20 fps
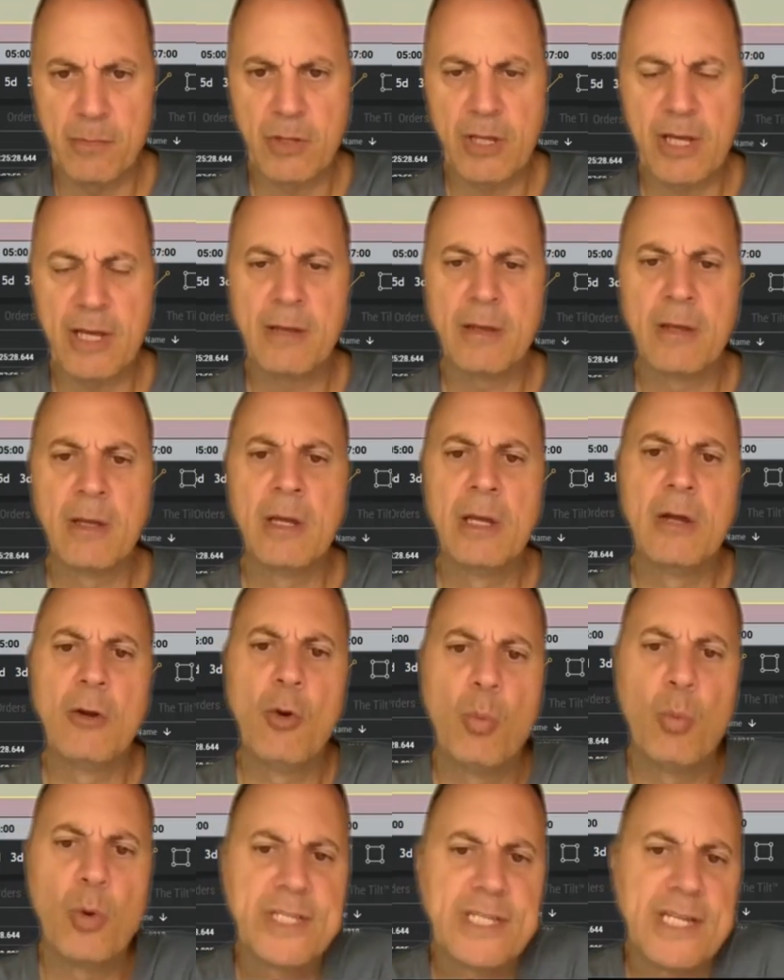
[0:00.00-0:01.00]
Okay.
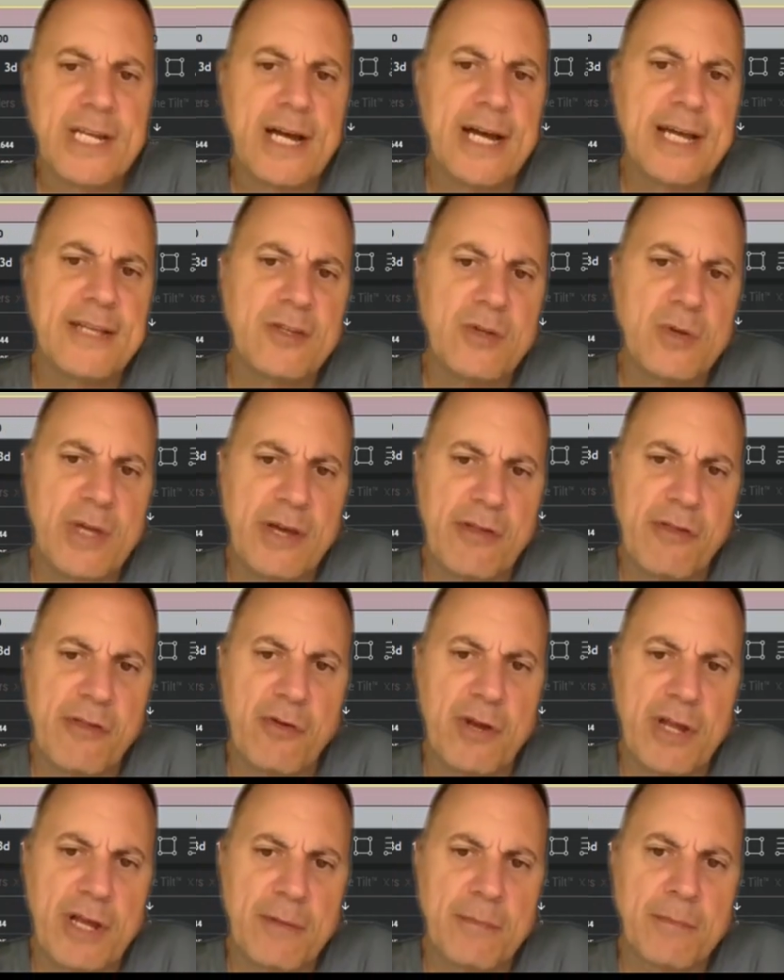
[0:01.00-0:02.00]
What did I do
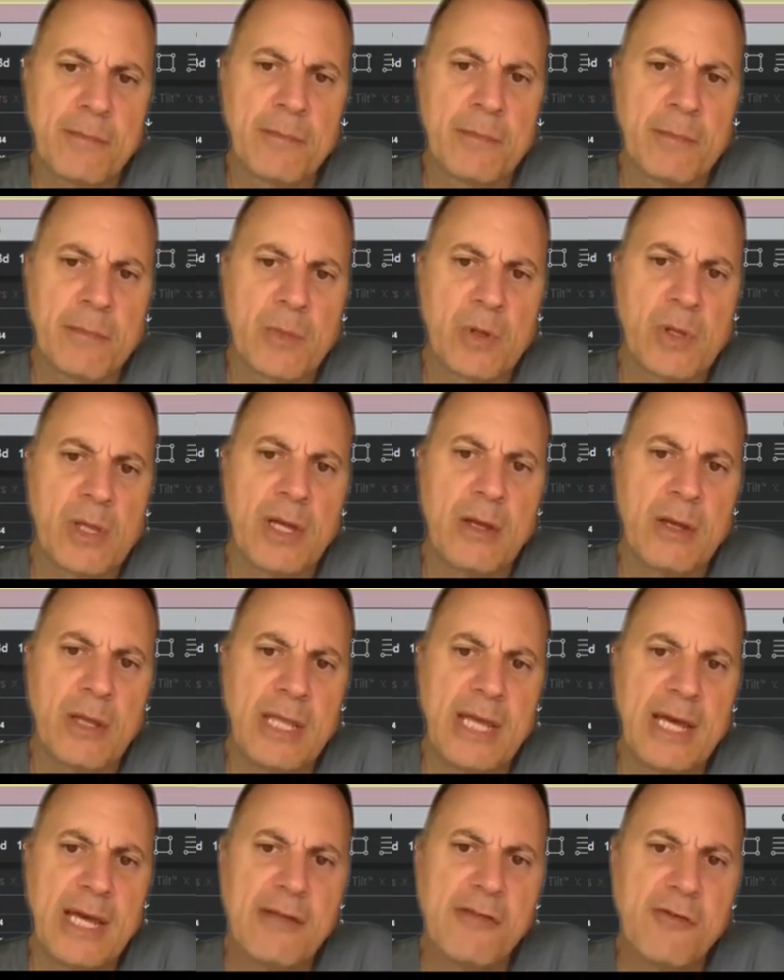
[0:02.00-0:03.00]
yesterday? Okay.
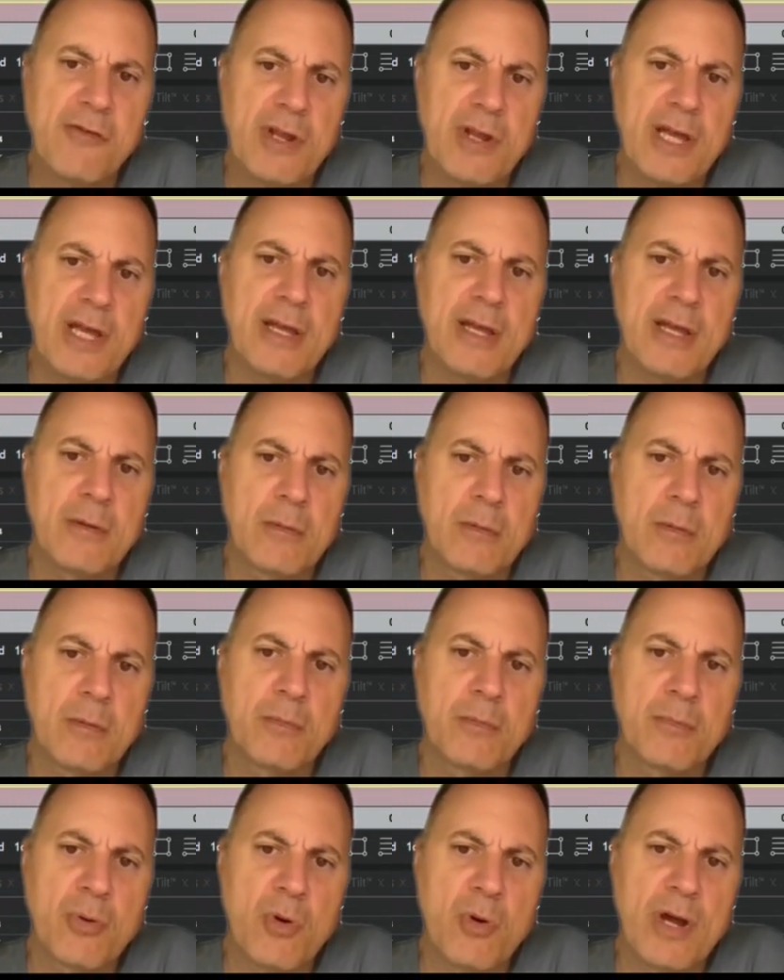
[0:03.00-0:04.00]
Yesterday,
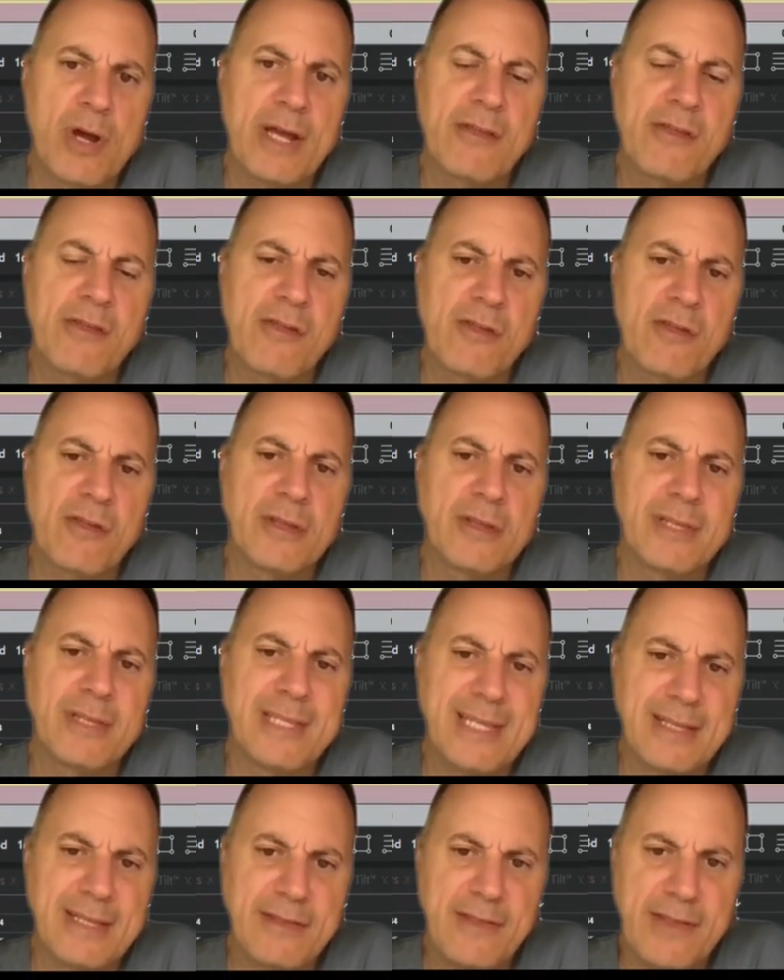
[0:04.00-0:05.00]
price
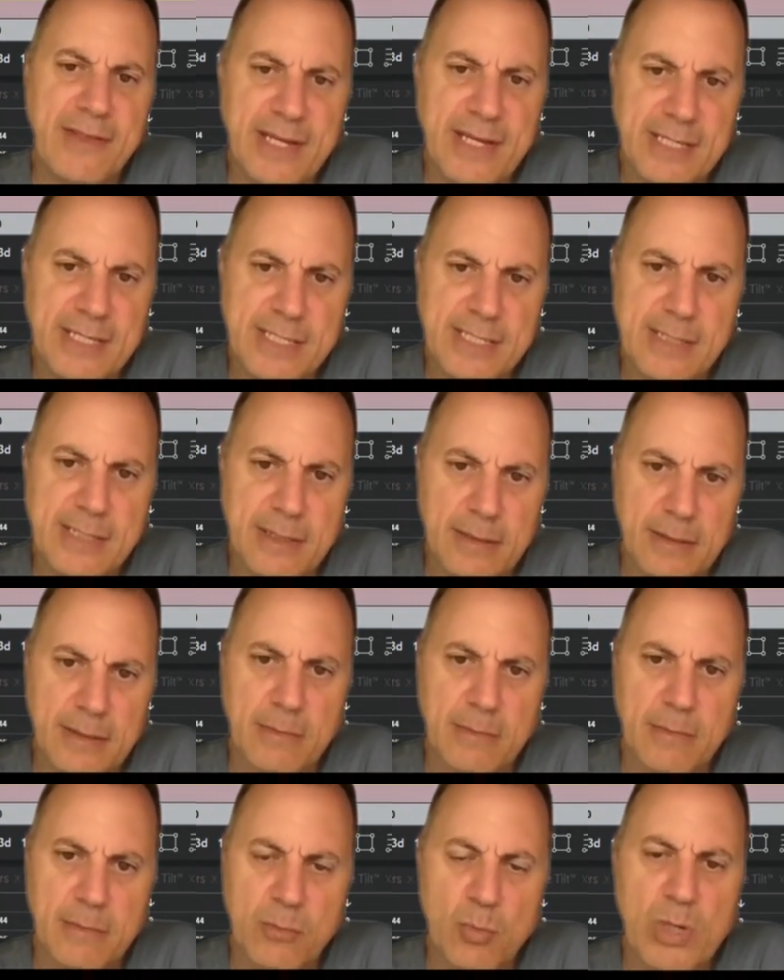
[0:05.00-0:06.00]
did this,
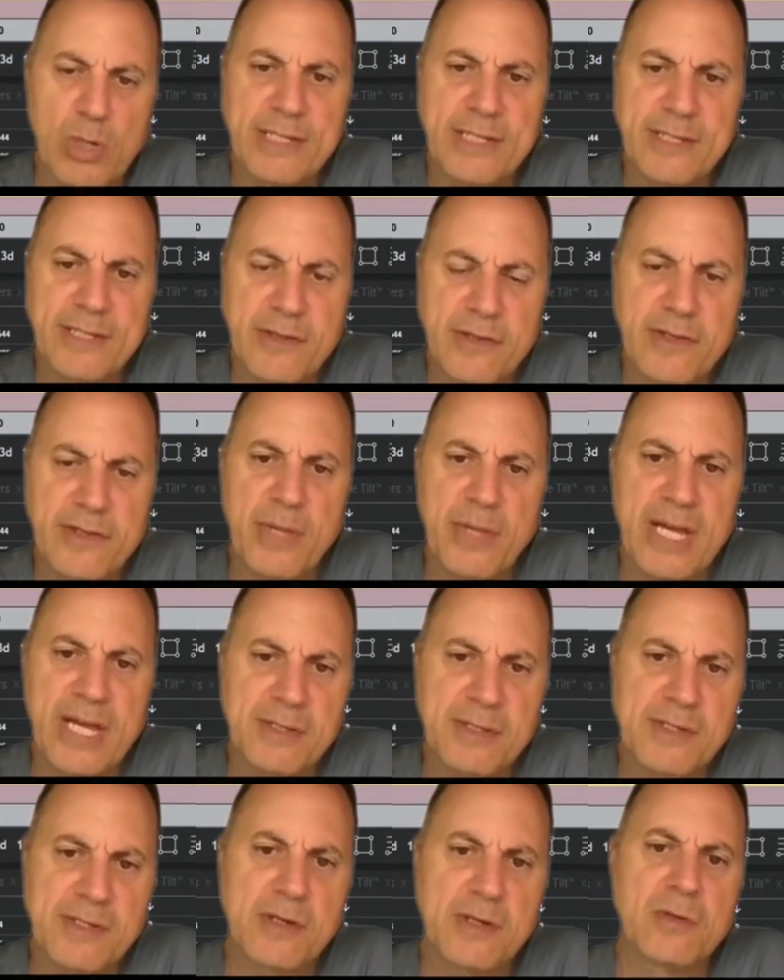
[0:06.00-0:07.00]
went into the
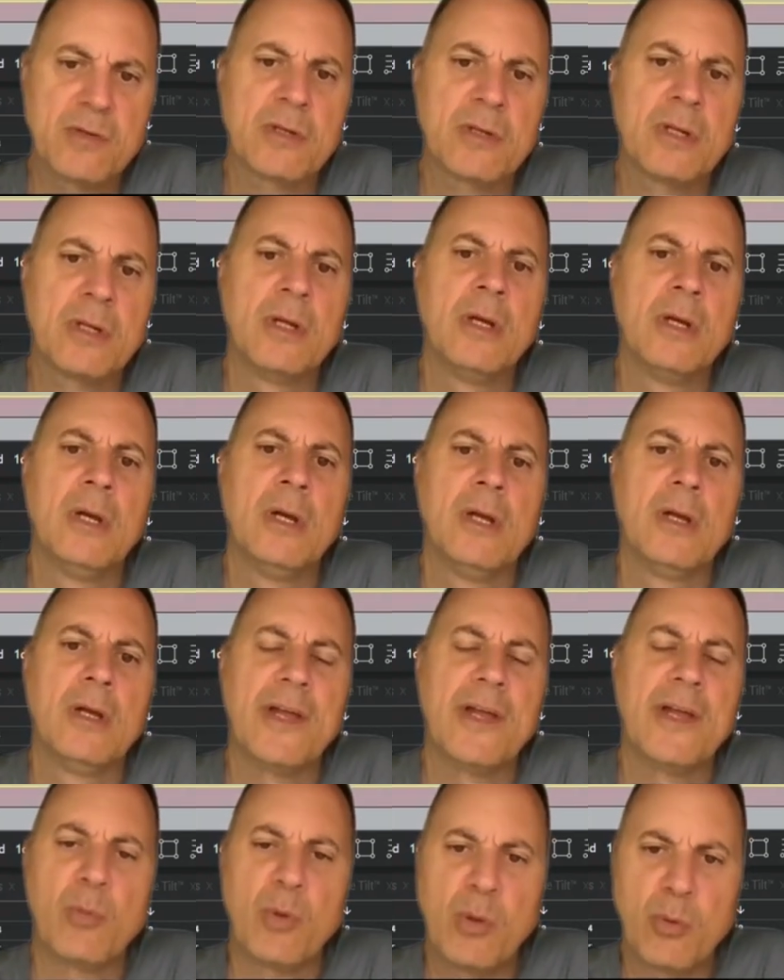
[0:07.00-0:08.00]
demand zone
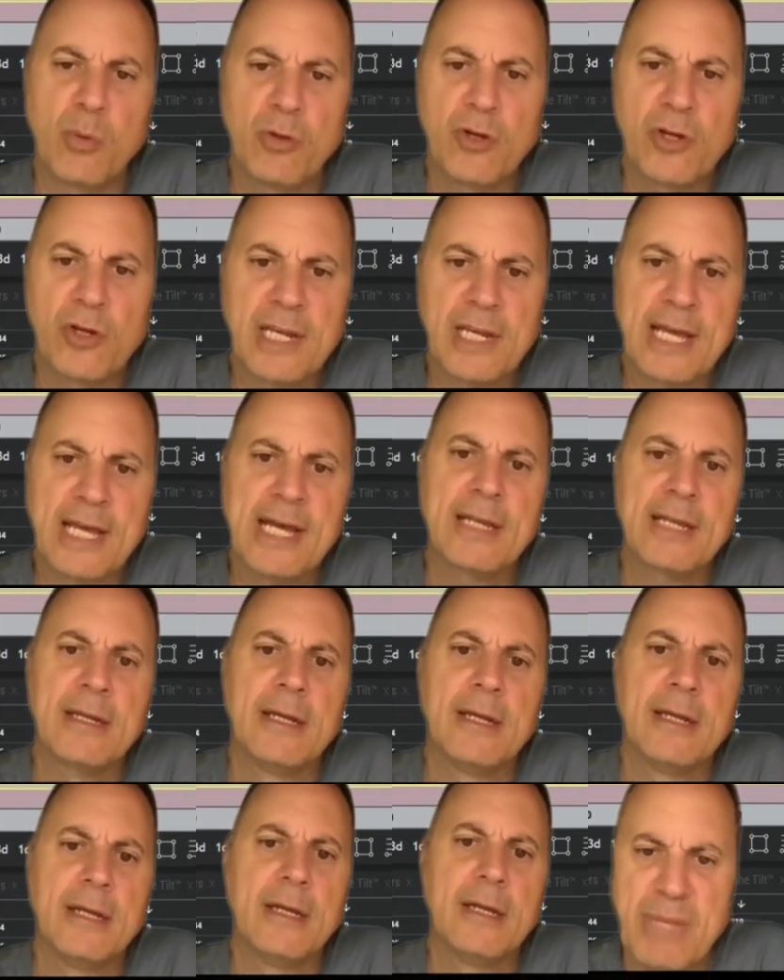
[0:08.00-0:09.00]
that we were looking at.
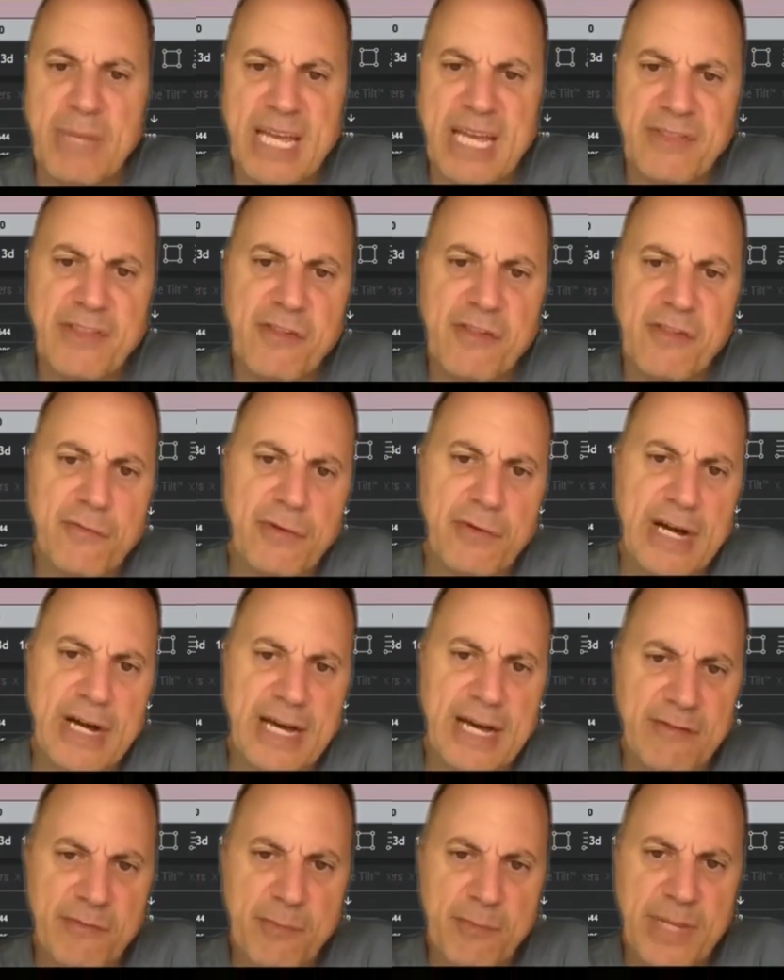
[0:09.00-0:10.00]
It made this
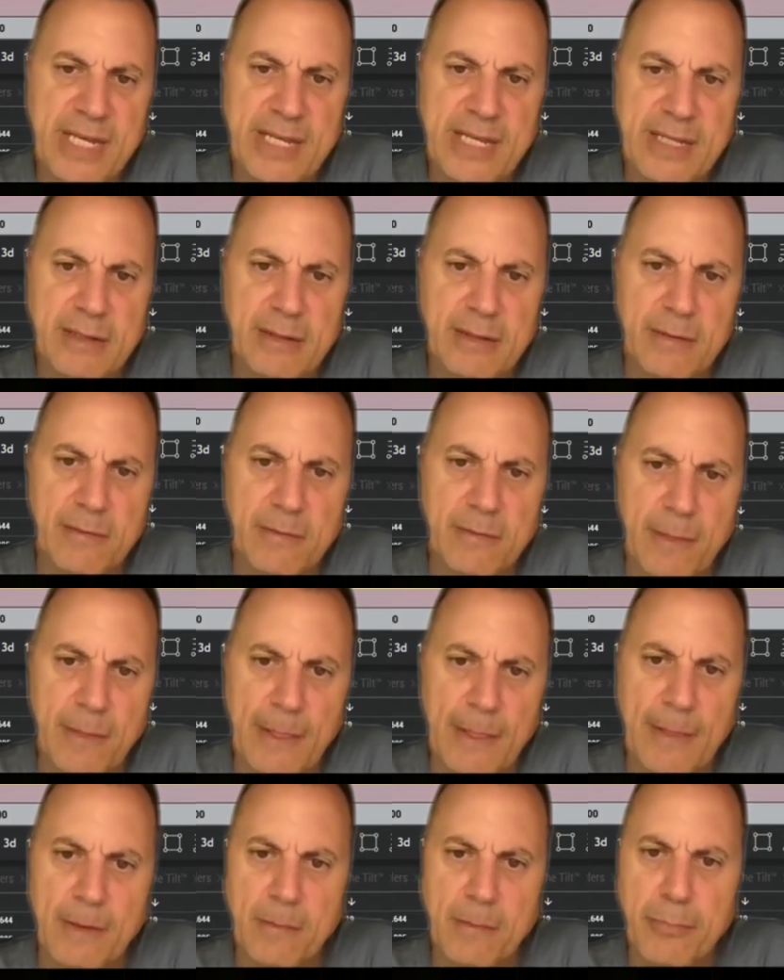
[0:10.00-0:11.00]
5 minute
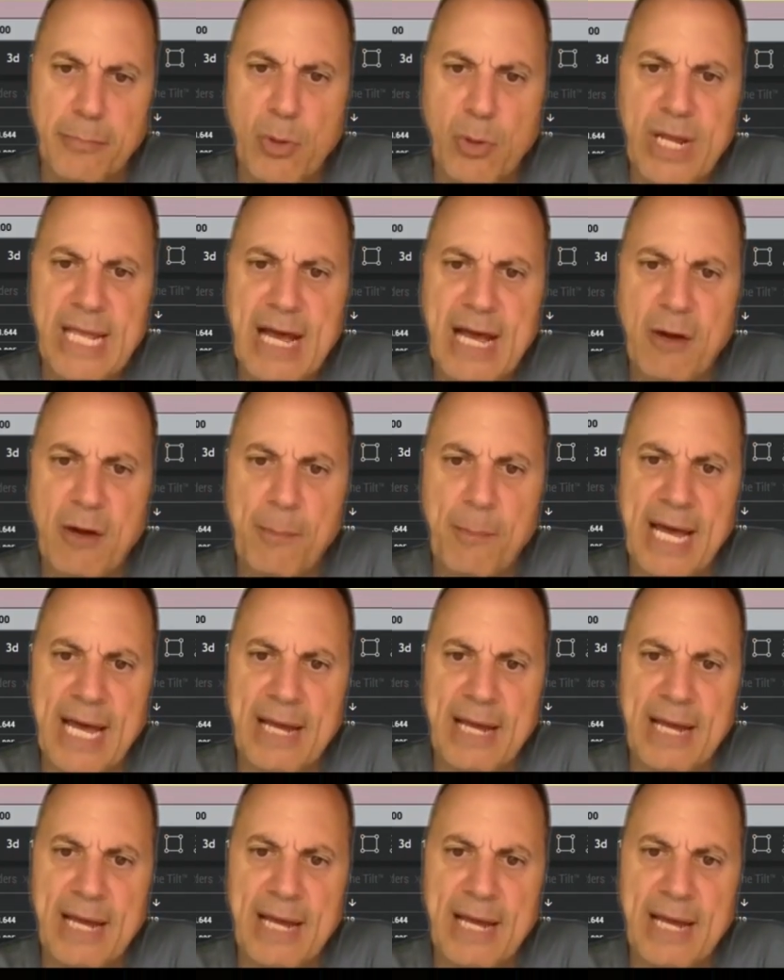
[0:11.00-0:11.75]
breakout